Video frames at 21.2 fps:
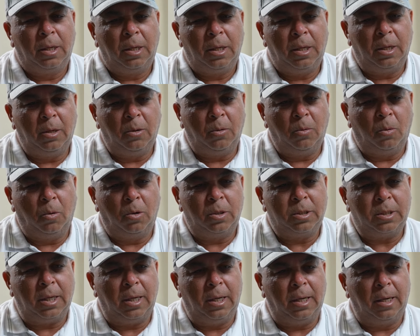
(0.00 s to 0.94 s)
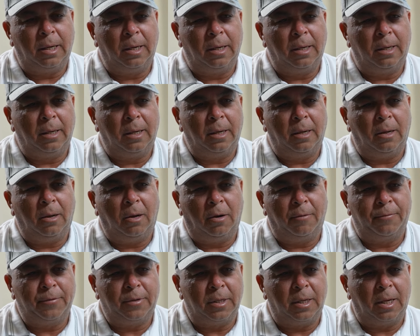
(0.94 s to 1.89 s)
he walks in
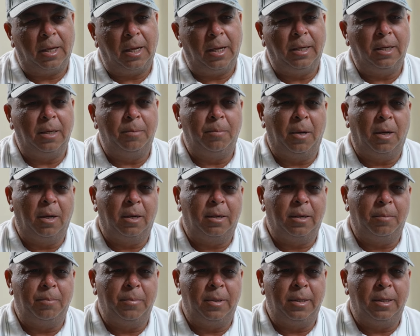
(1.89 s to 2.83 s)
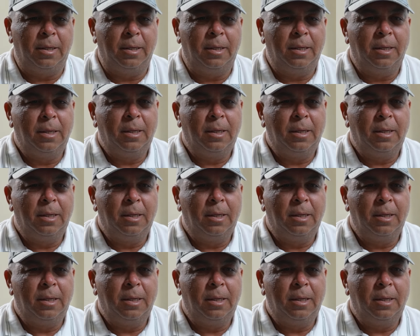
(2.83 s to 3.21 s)
after Aidan Markram and